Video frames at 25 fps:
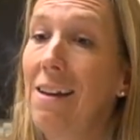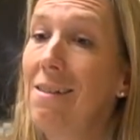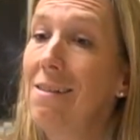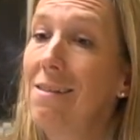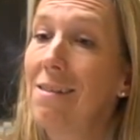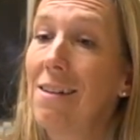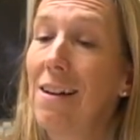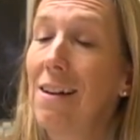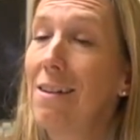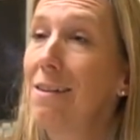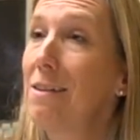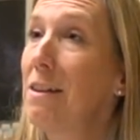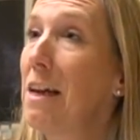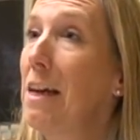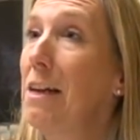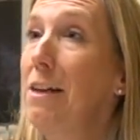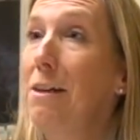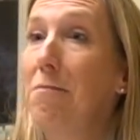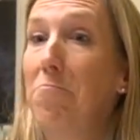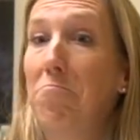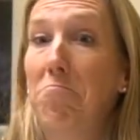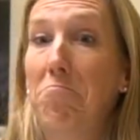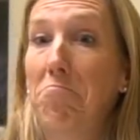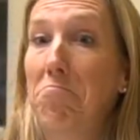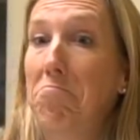And
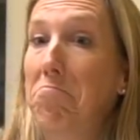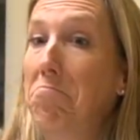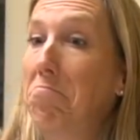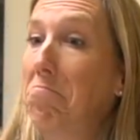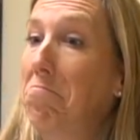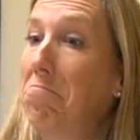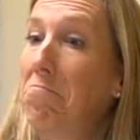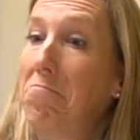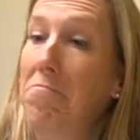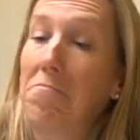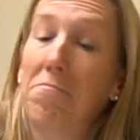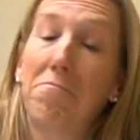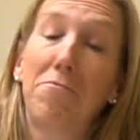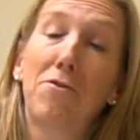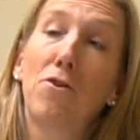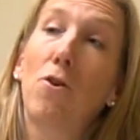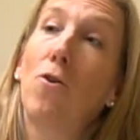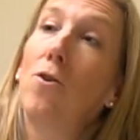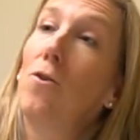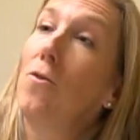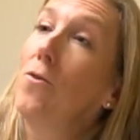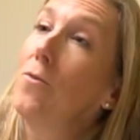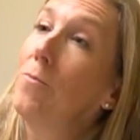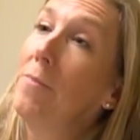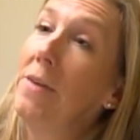they
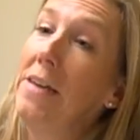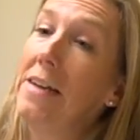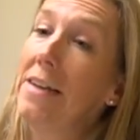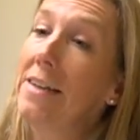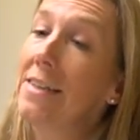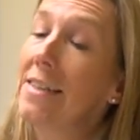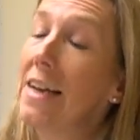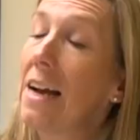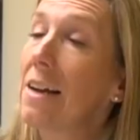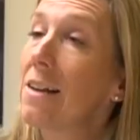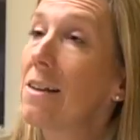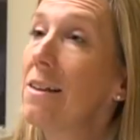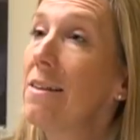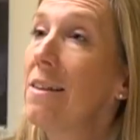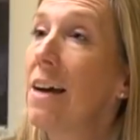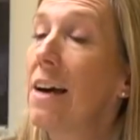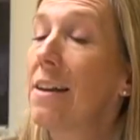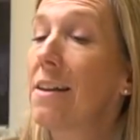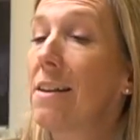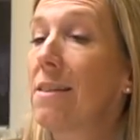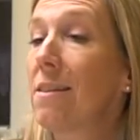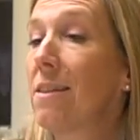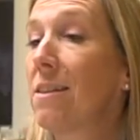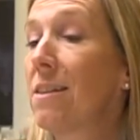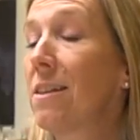taught me exactly
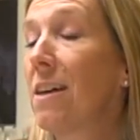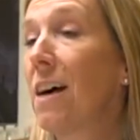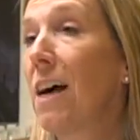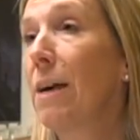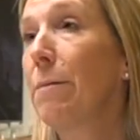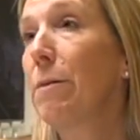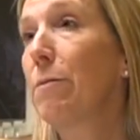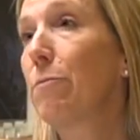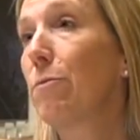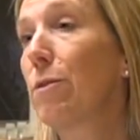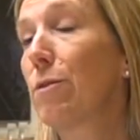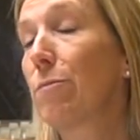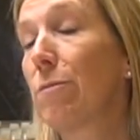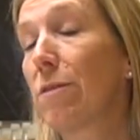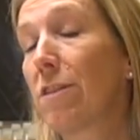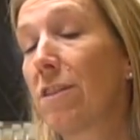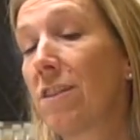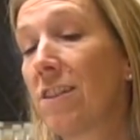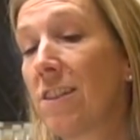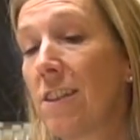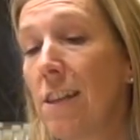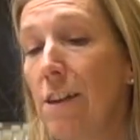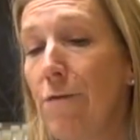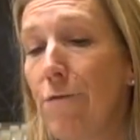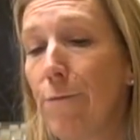that. At the time it was with
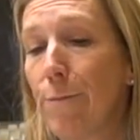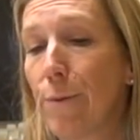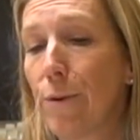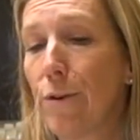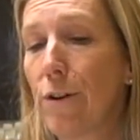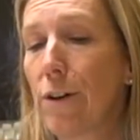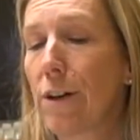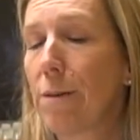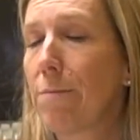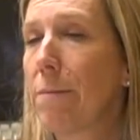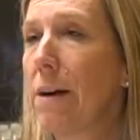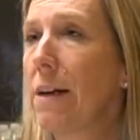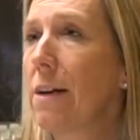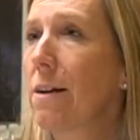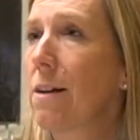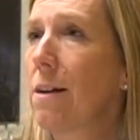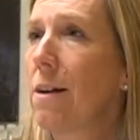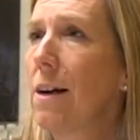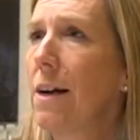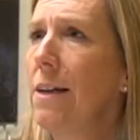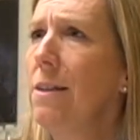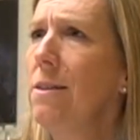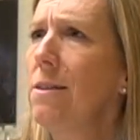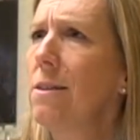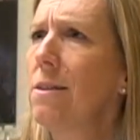Stephen Burke and Michael
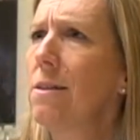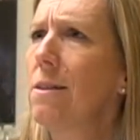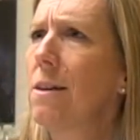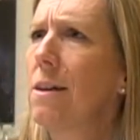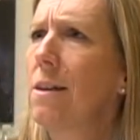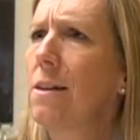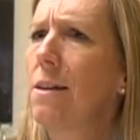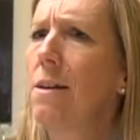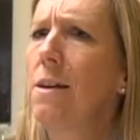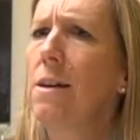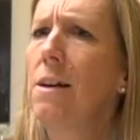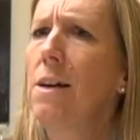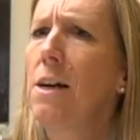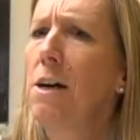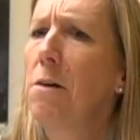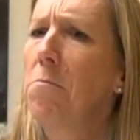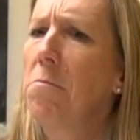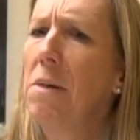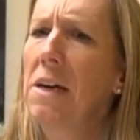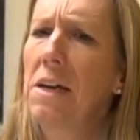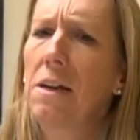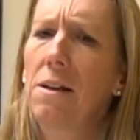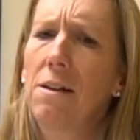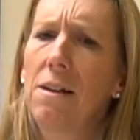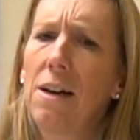Heinze, and
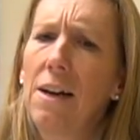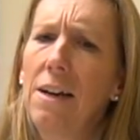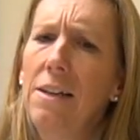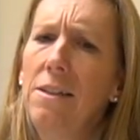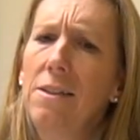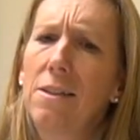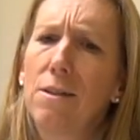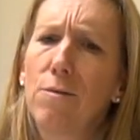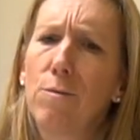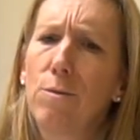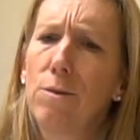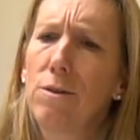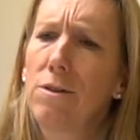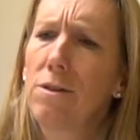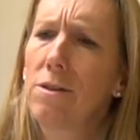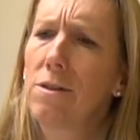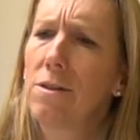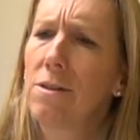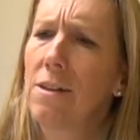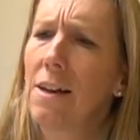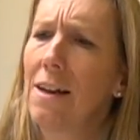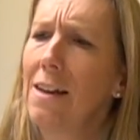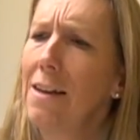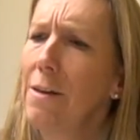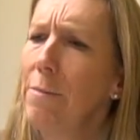Michael Heinze
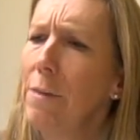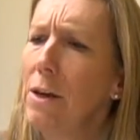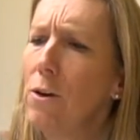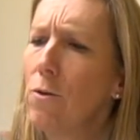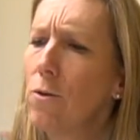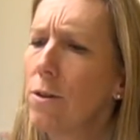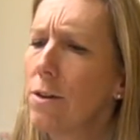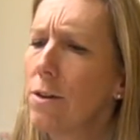was telling me